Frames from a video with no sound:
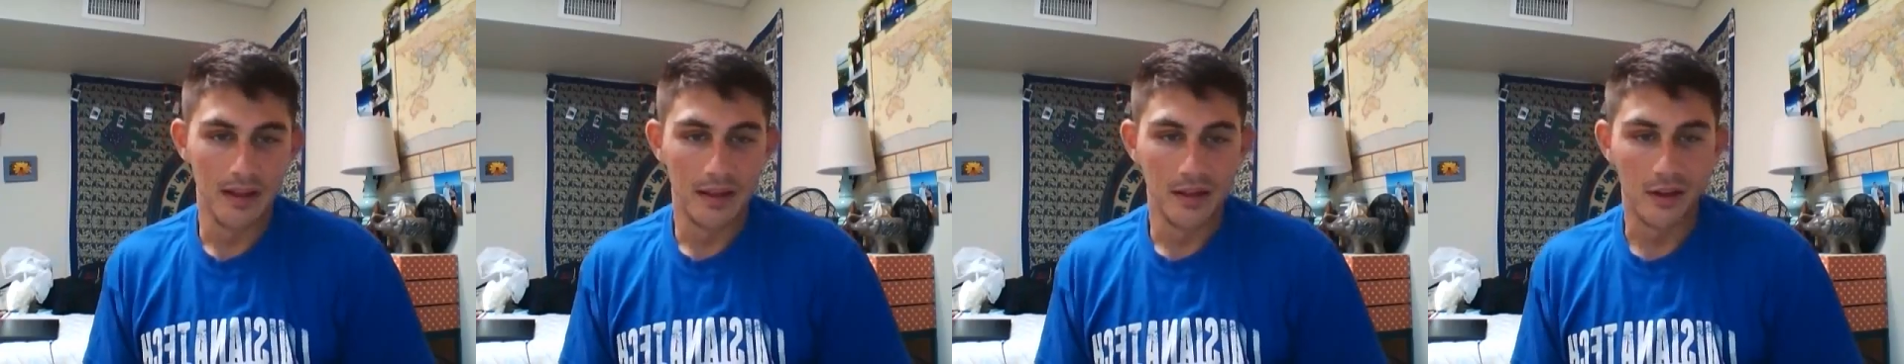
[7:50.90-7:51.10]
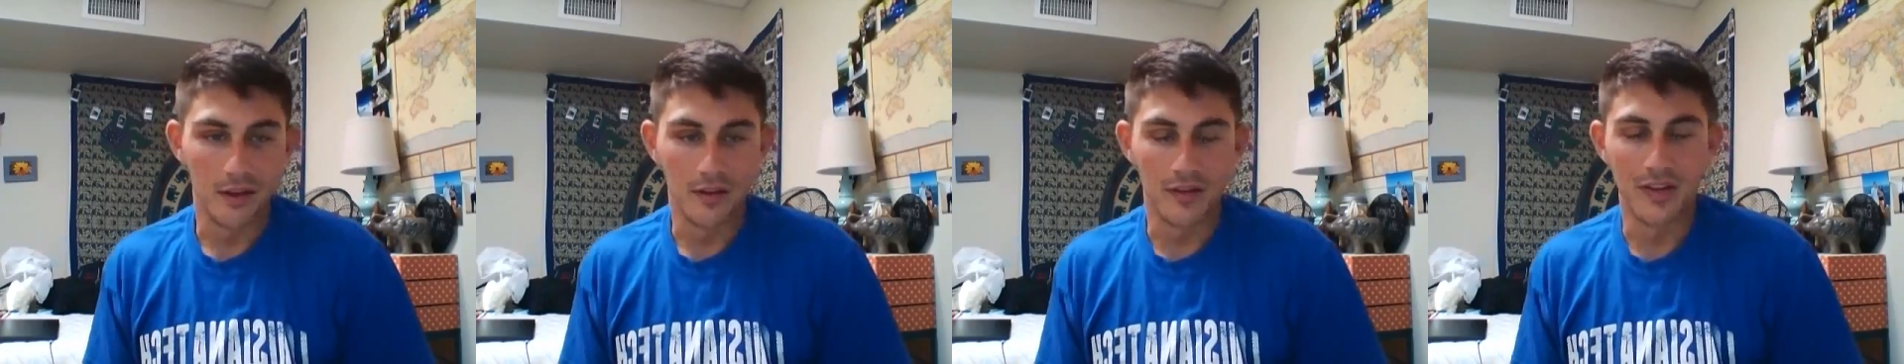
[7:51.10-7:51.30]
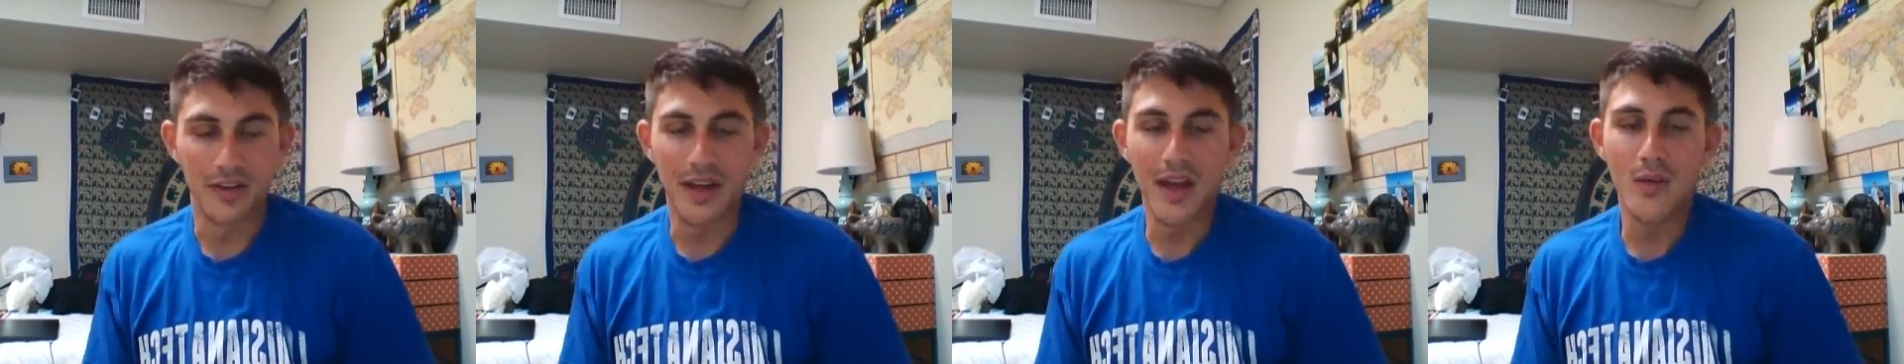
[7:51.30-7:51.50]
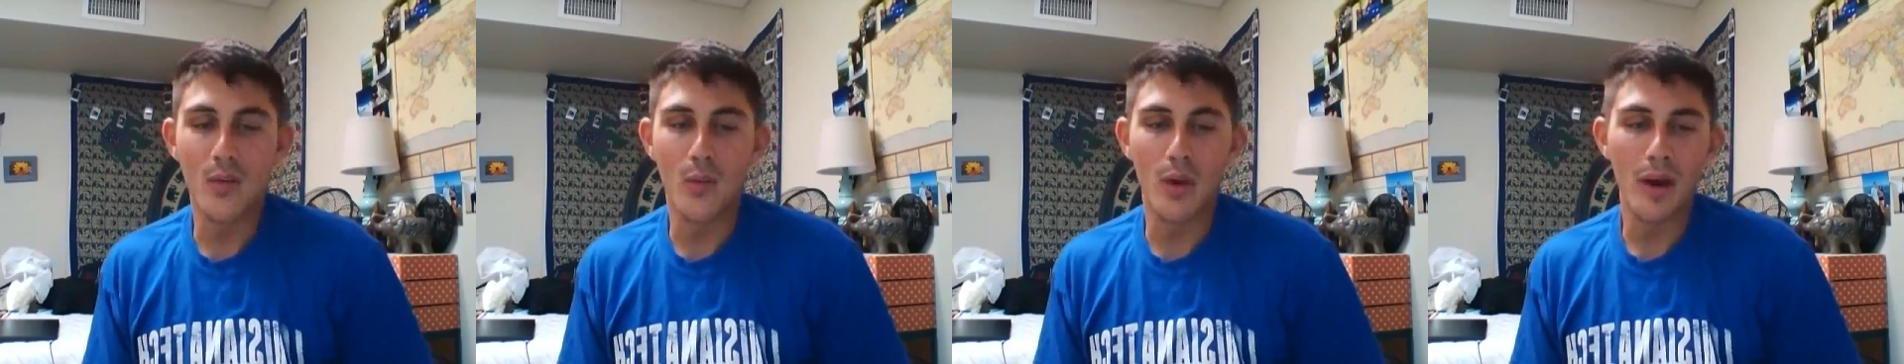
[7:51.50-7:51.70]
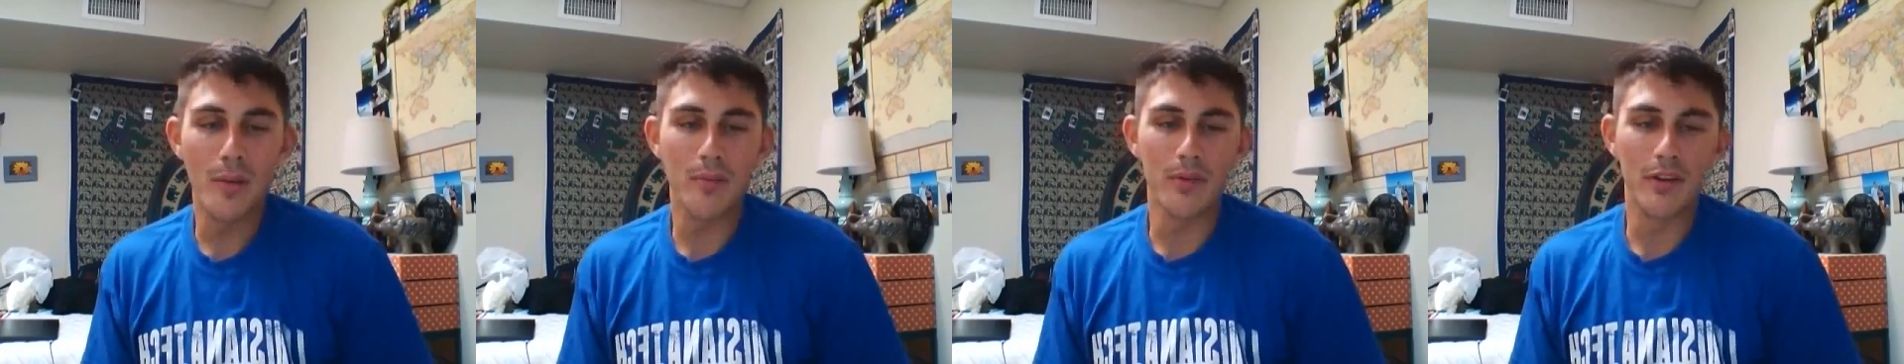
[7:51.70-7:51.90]
So today,
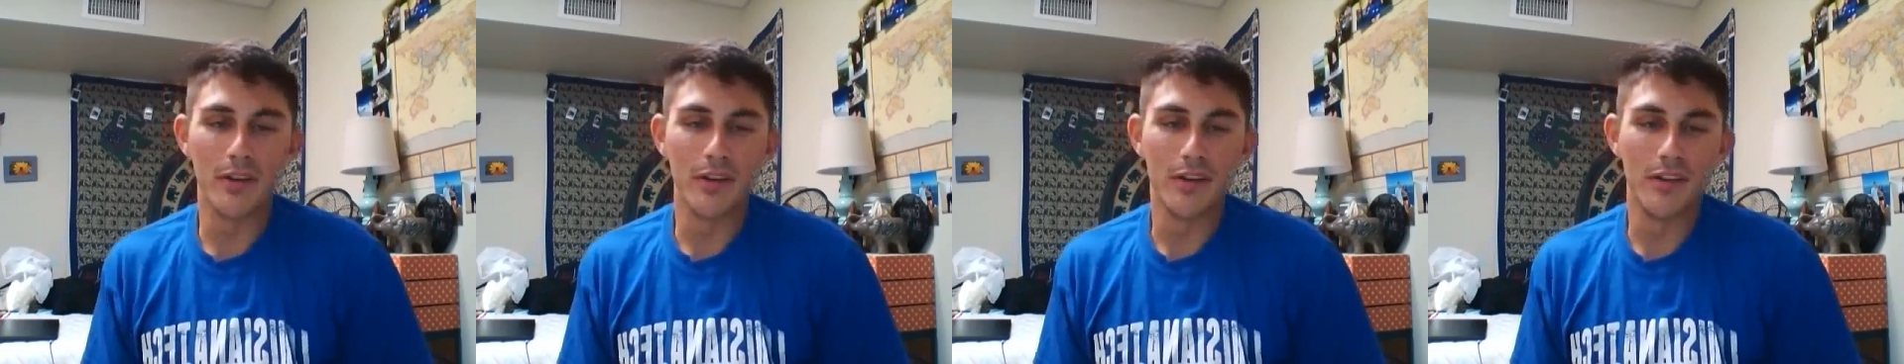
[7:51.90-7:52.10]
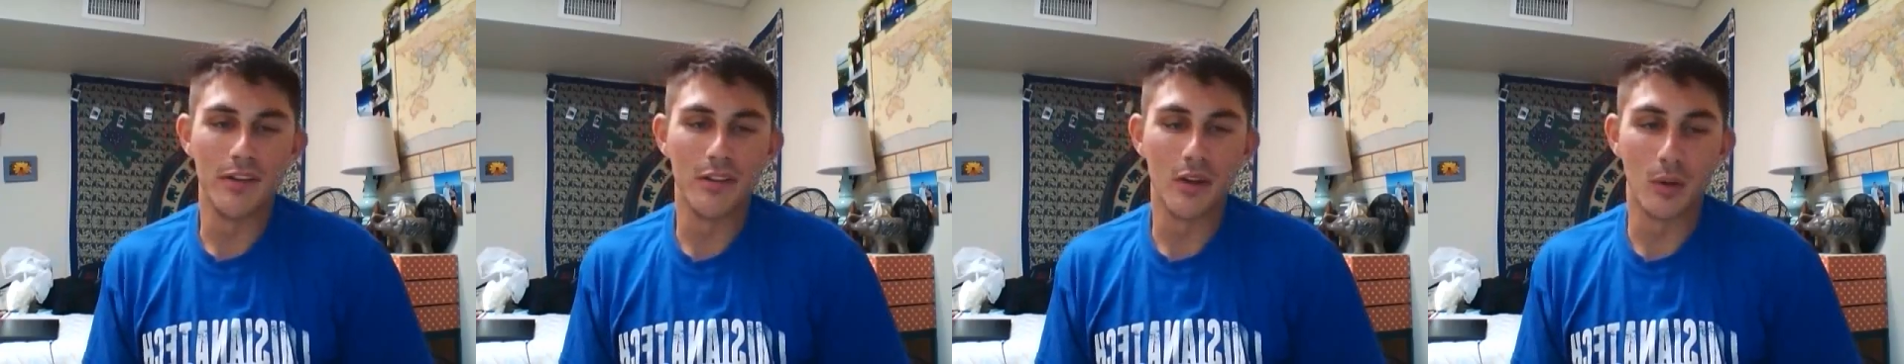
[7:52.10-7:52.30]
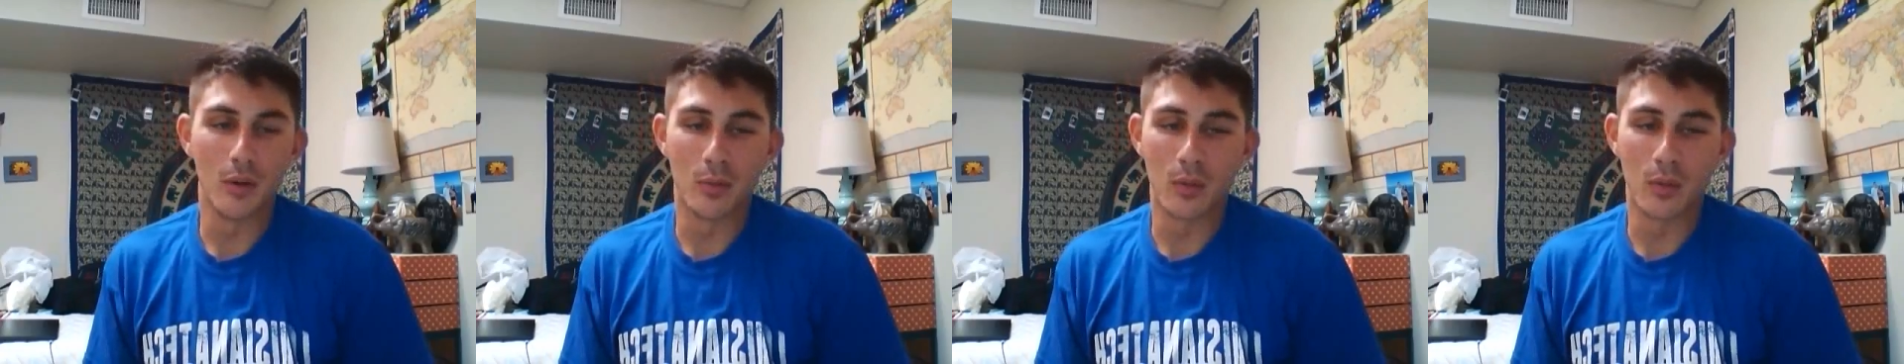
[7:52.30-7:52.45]
weapons are